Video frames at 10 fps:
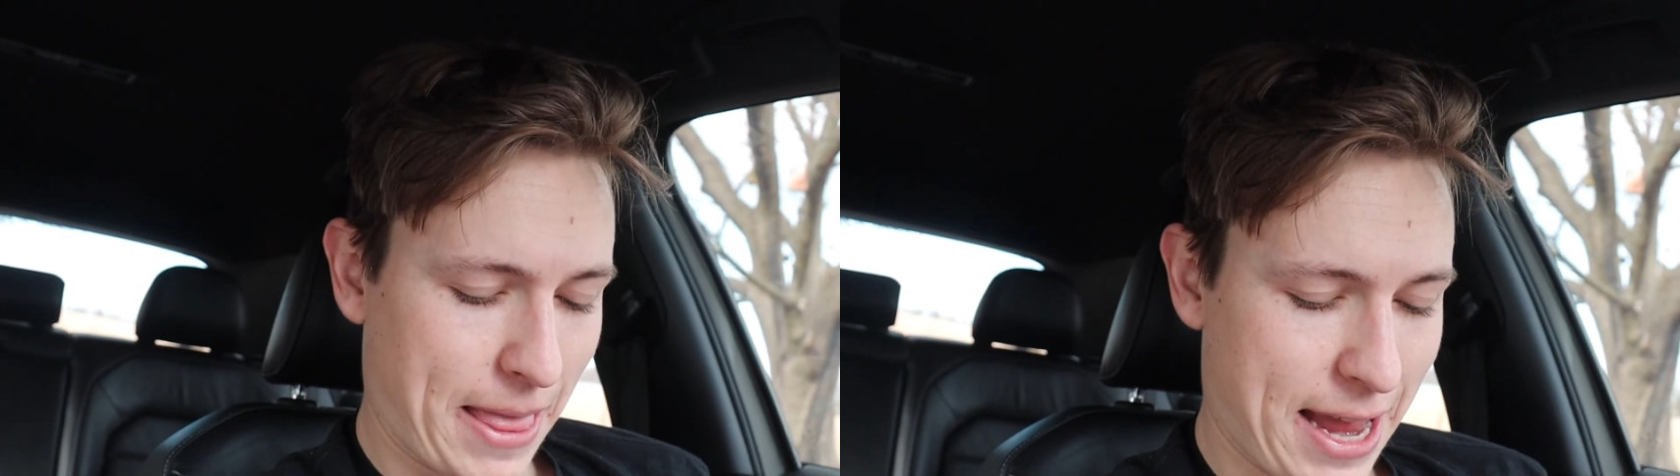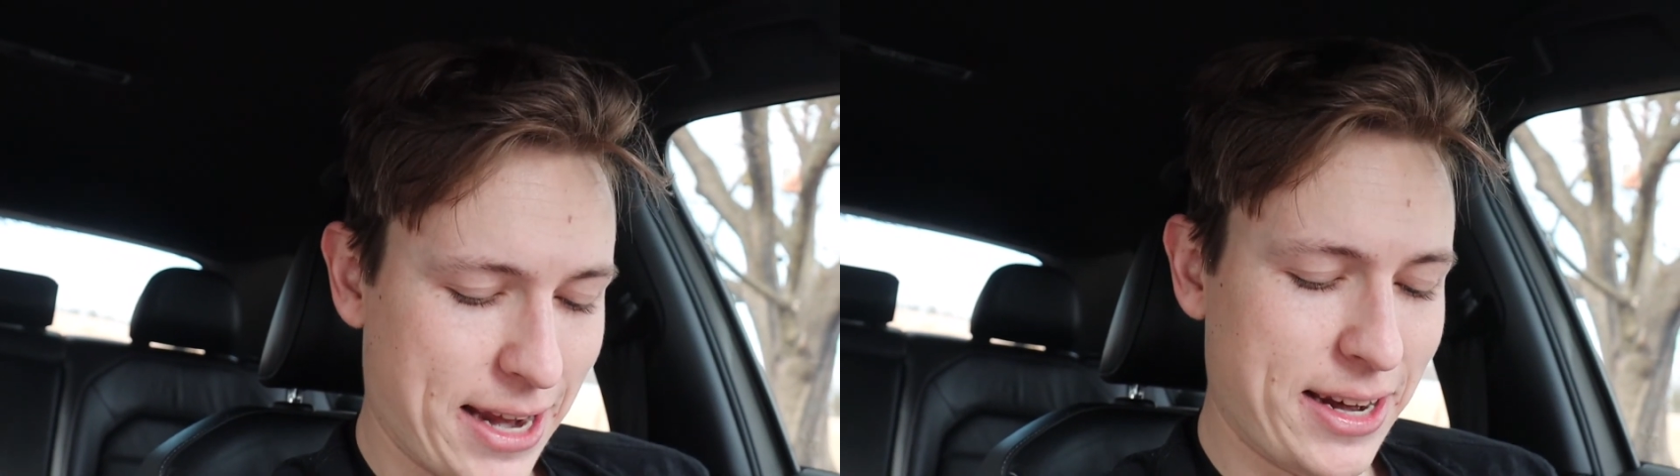
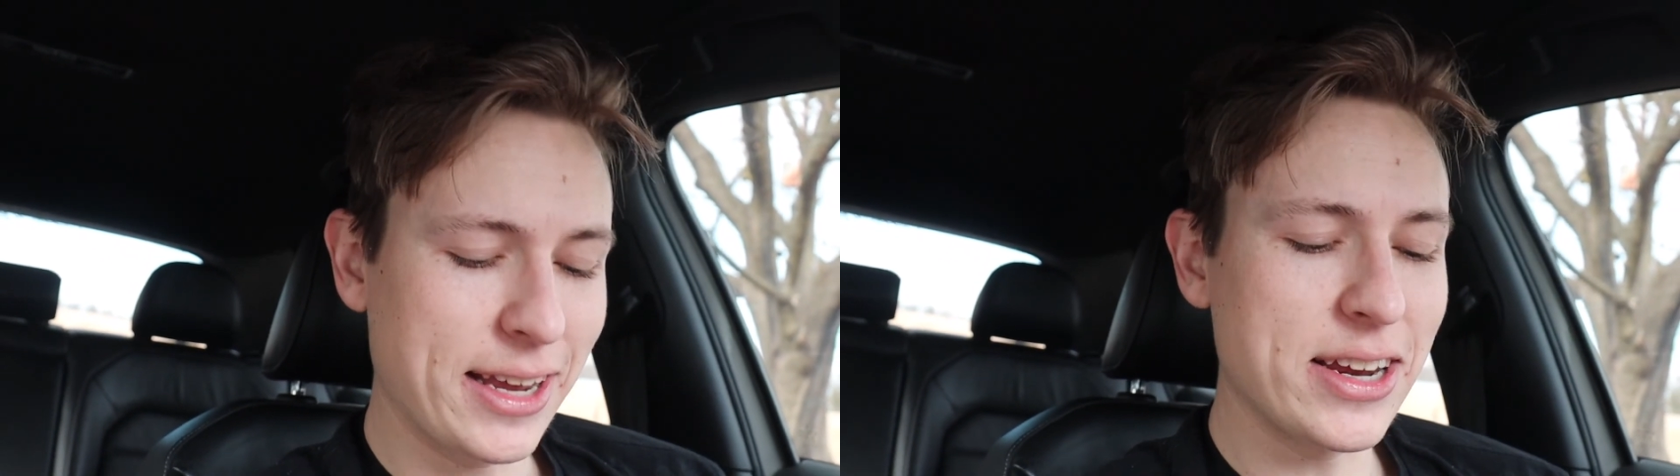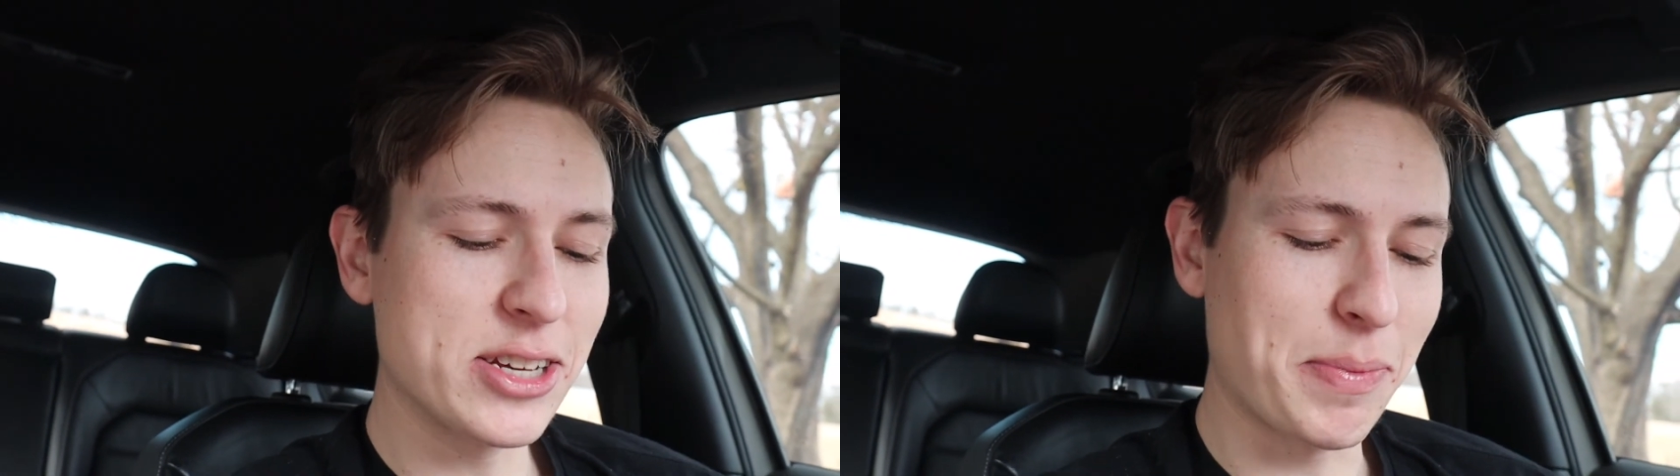and
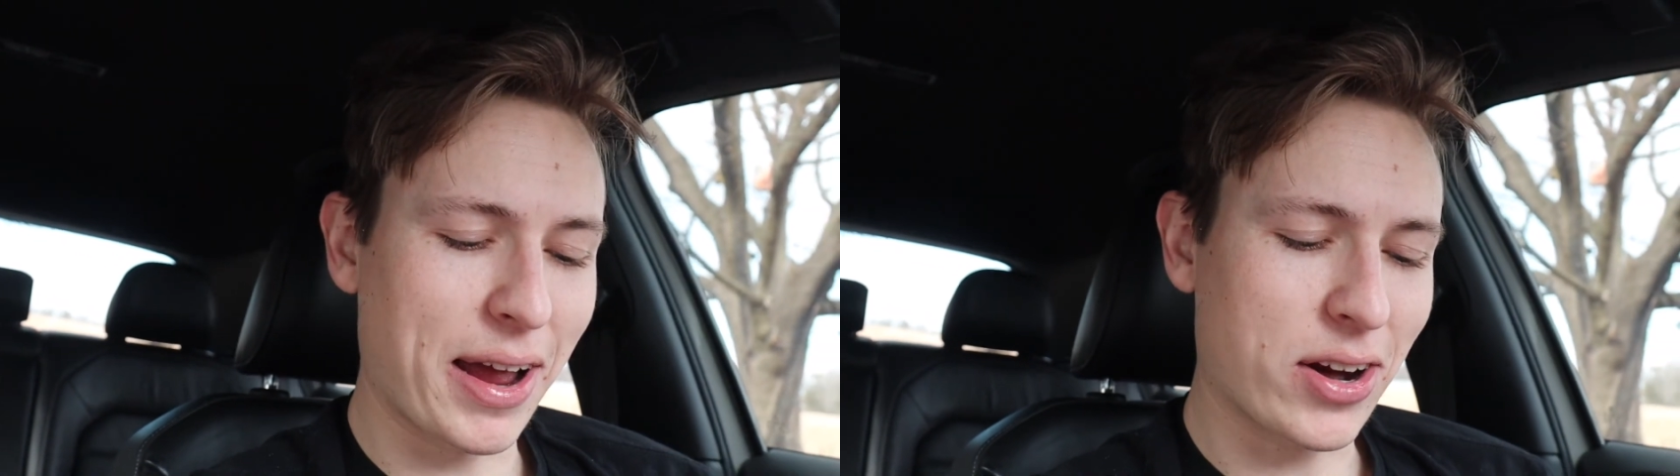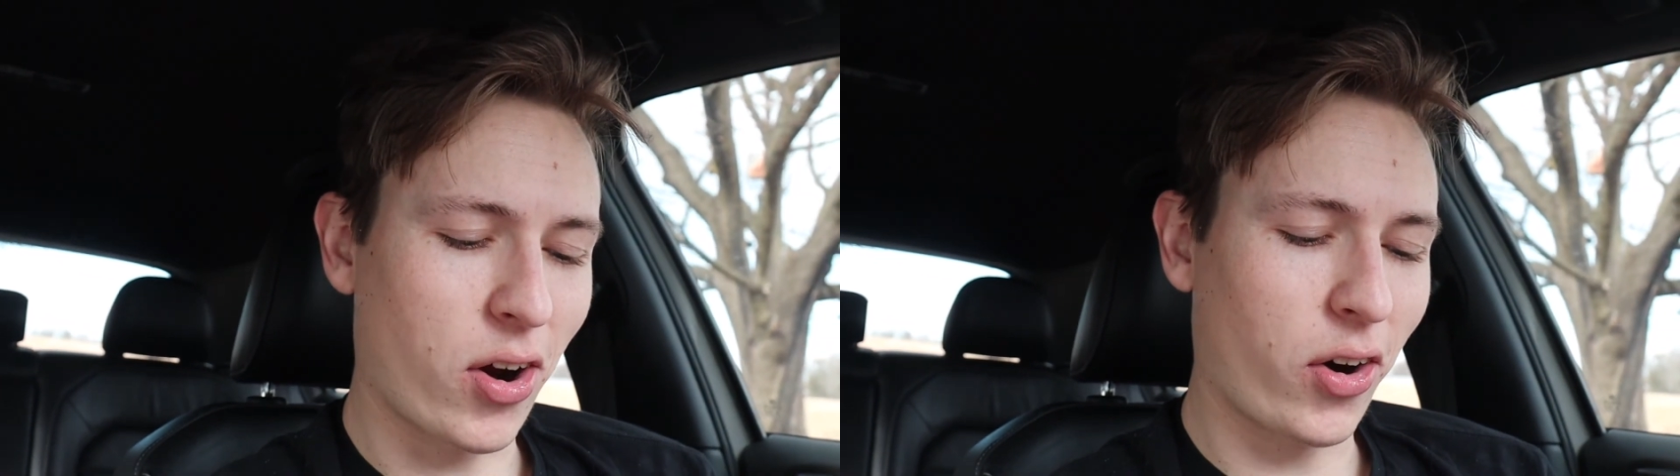it is
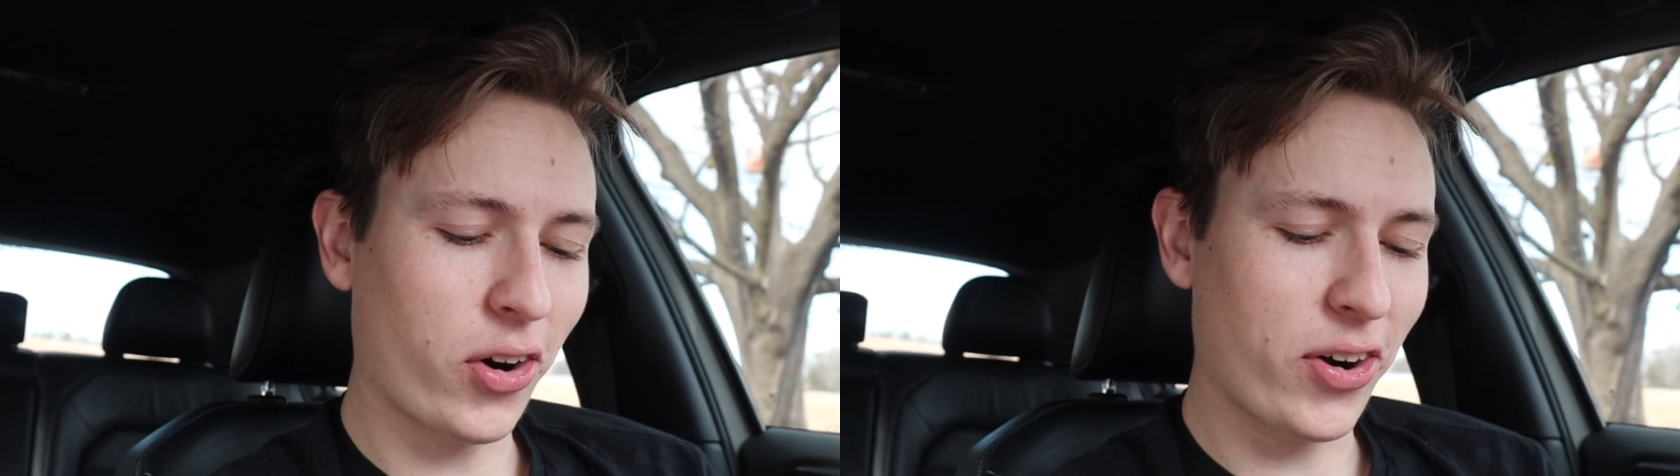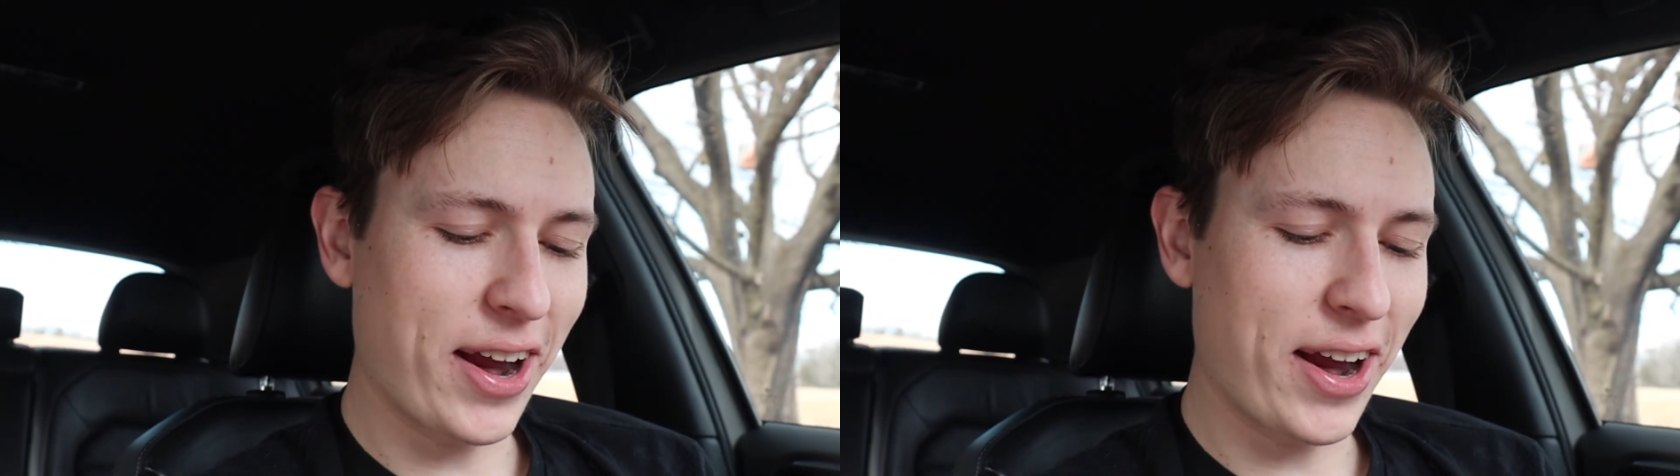my car,